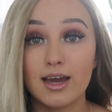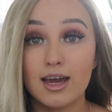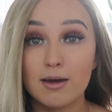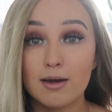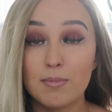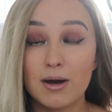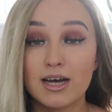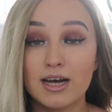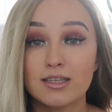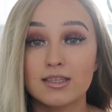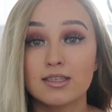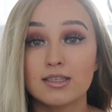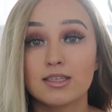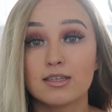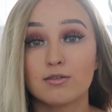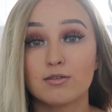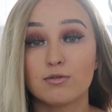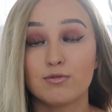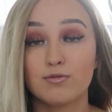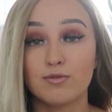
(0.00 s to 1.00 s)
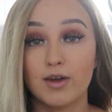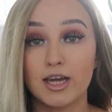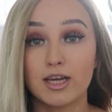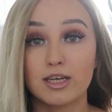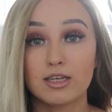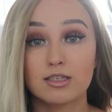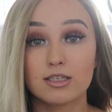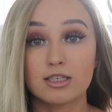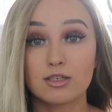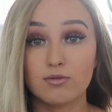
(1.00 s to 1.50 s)
hairbands,
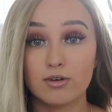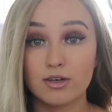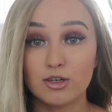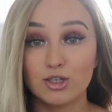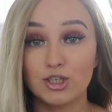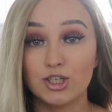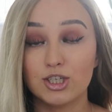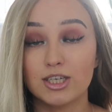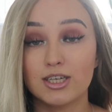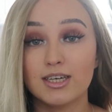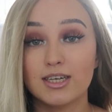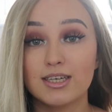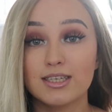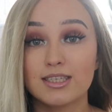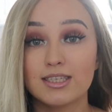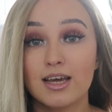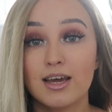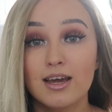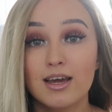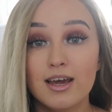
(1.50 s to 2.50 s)
fake scrunchies.